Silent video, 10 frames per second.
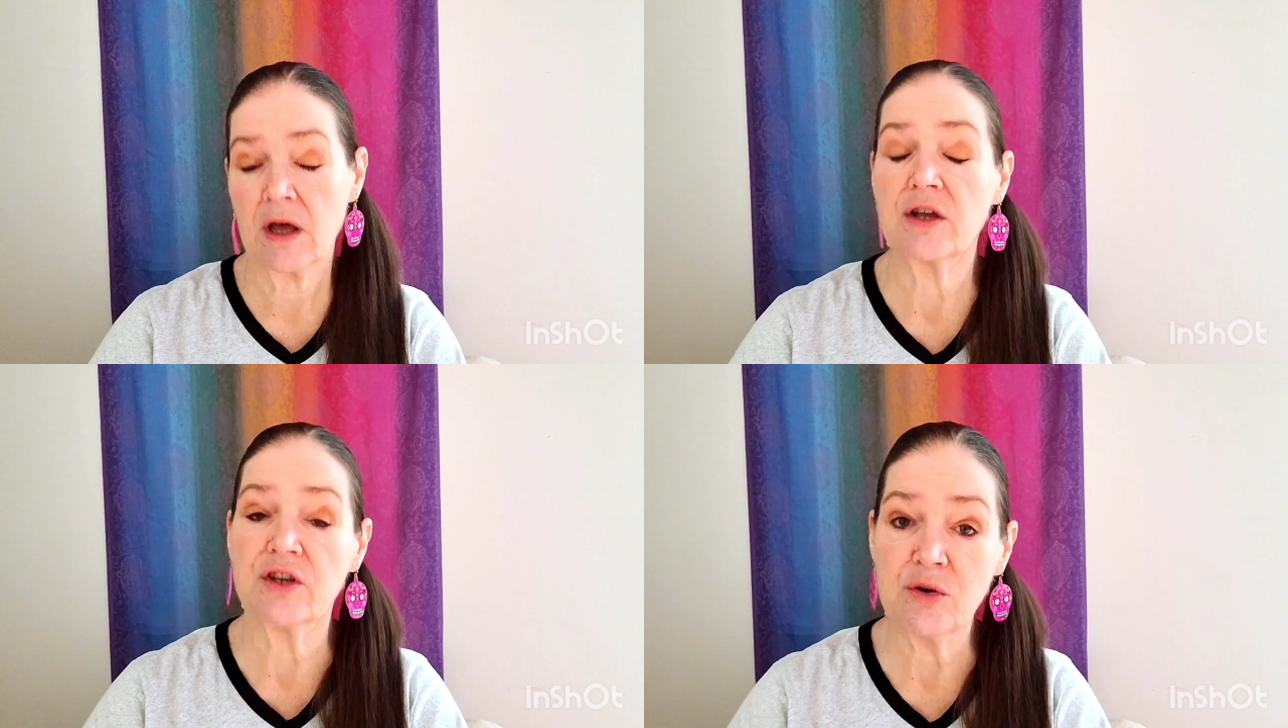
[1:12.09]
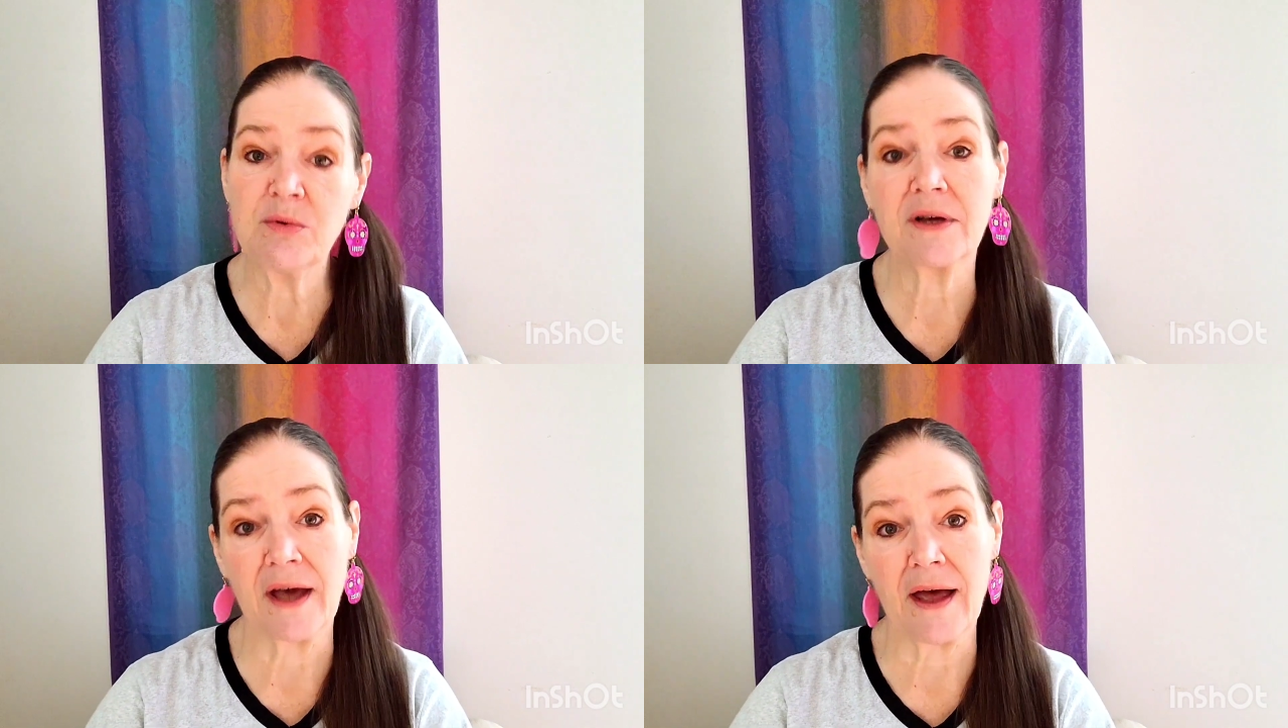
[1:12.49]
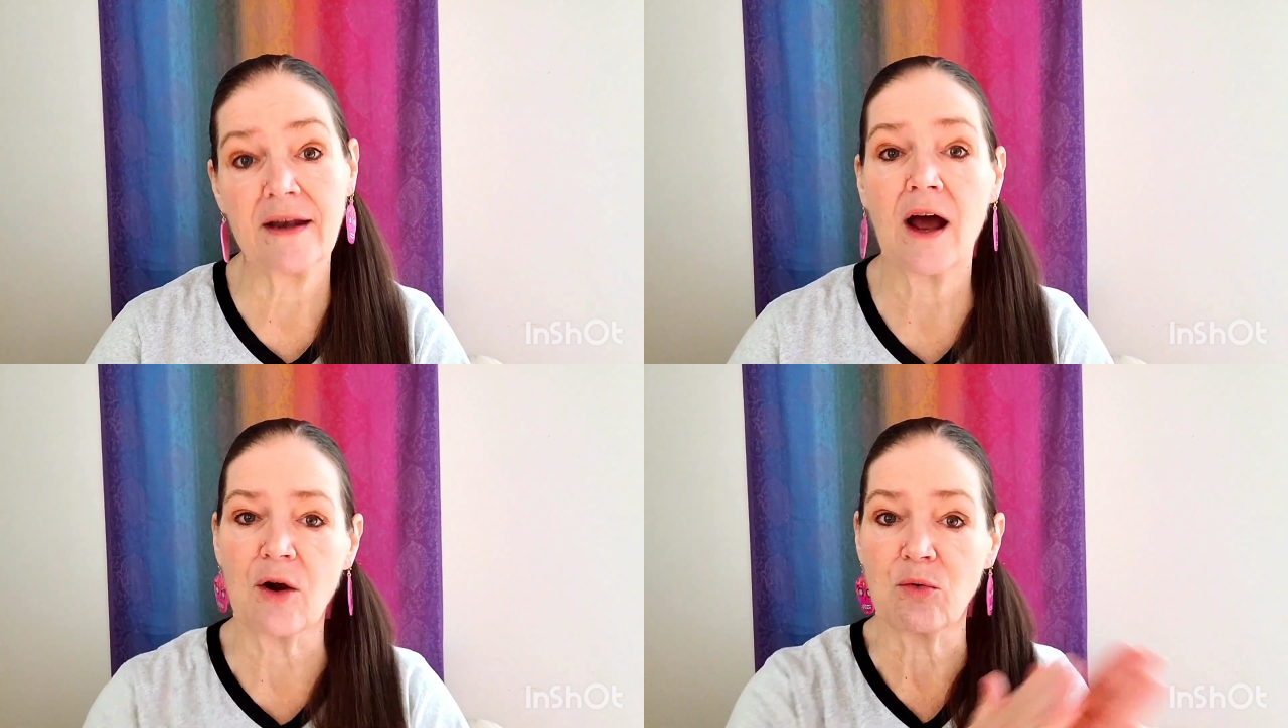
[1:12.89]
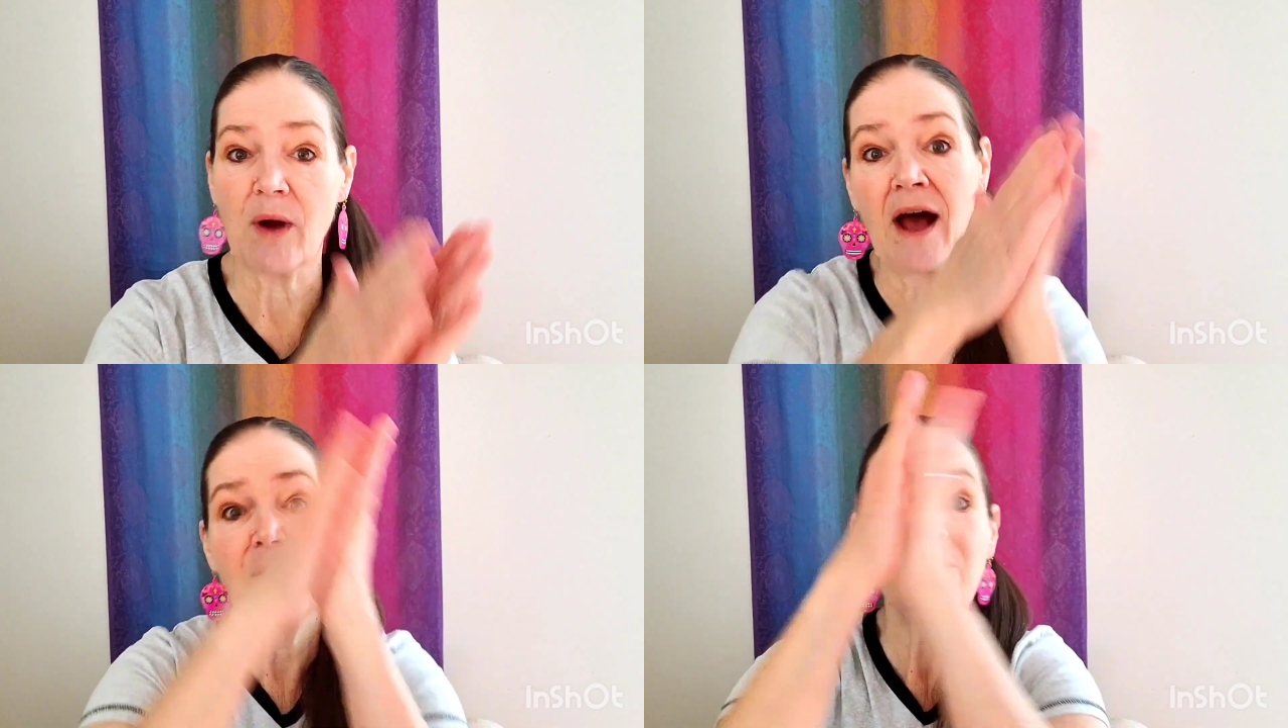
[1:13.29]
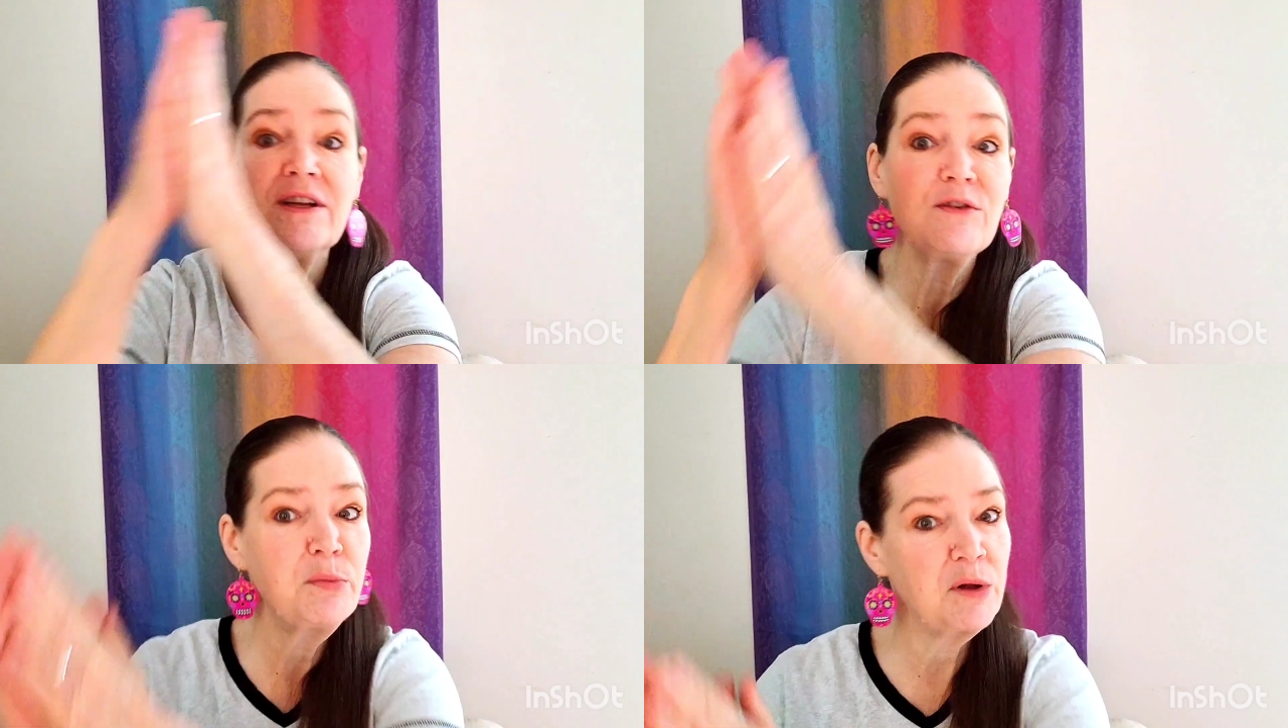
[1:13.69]
You will get a round
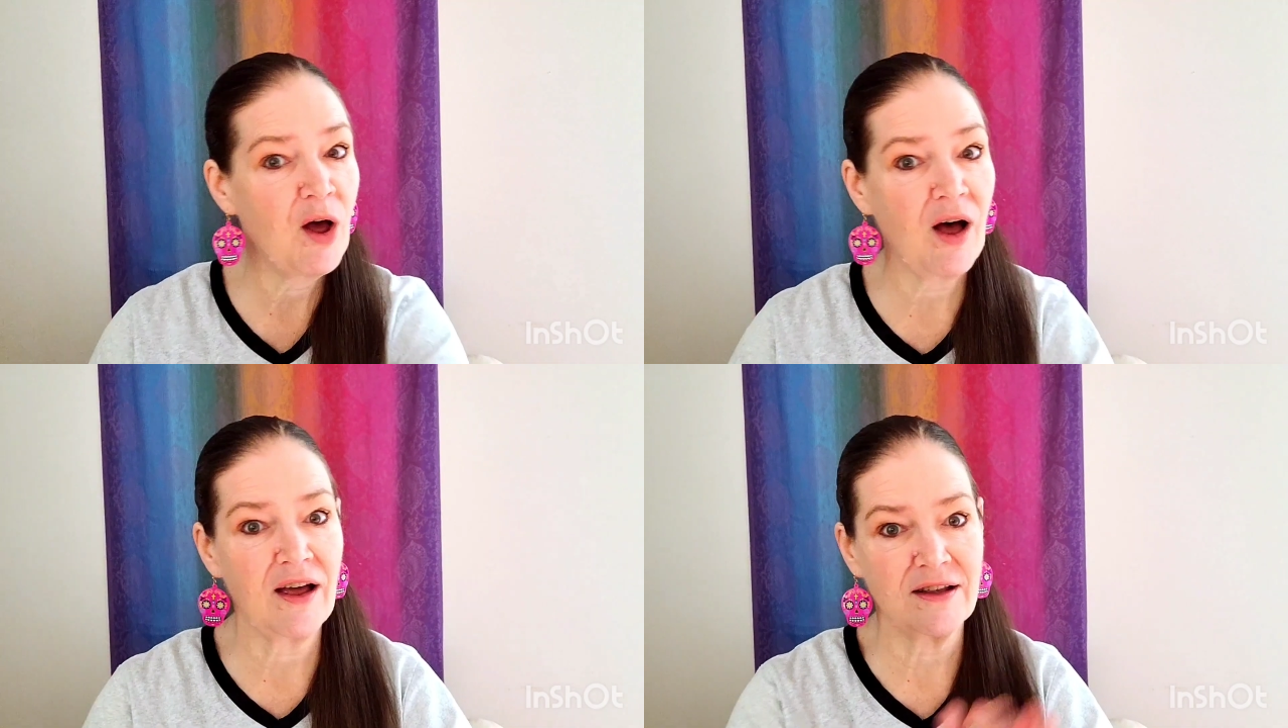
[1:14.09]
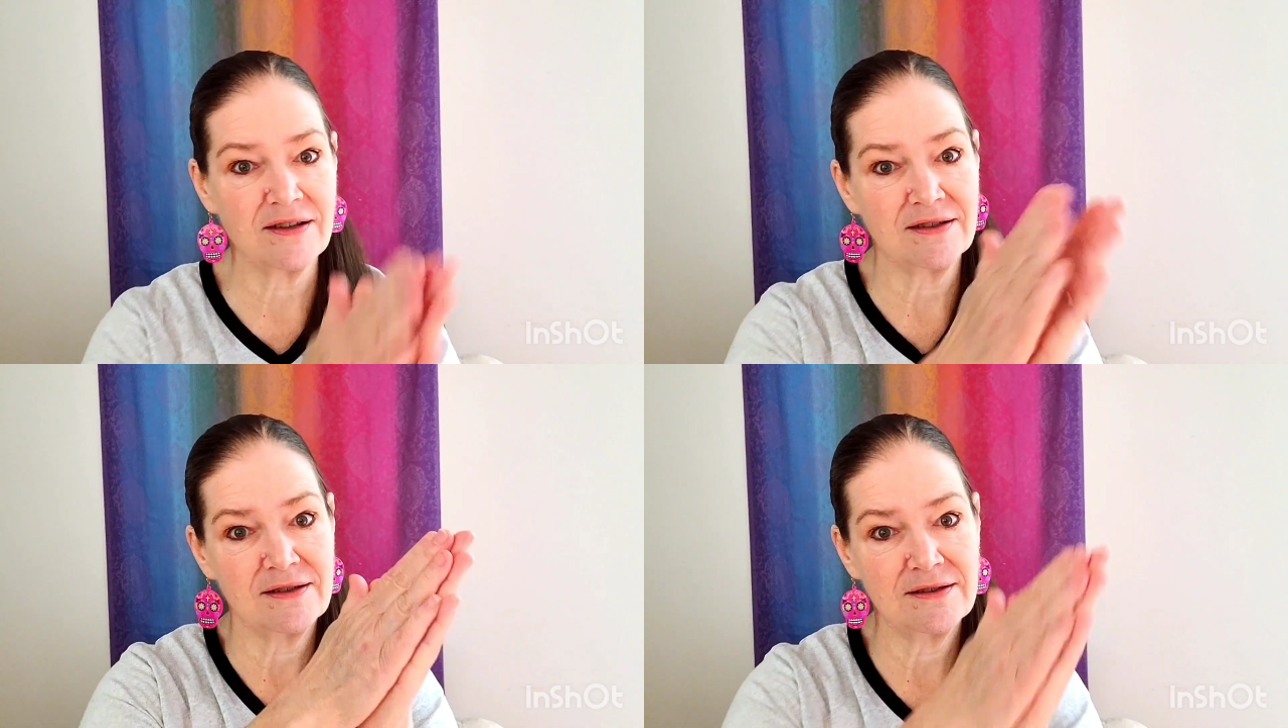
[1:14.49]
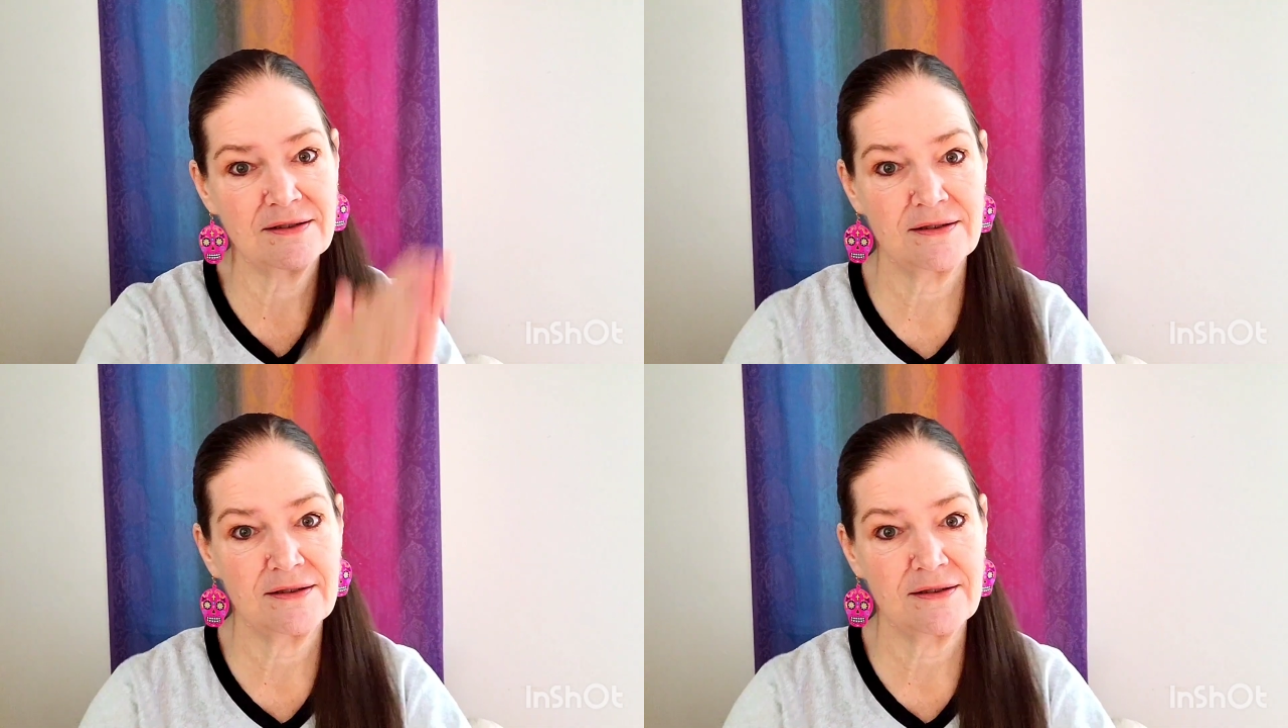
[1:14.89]
of applause.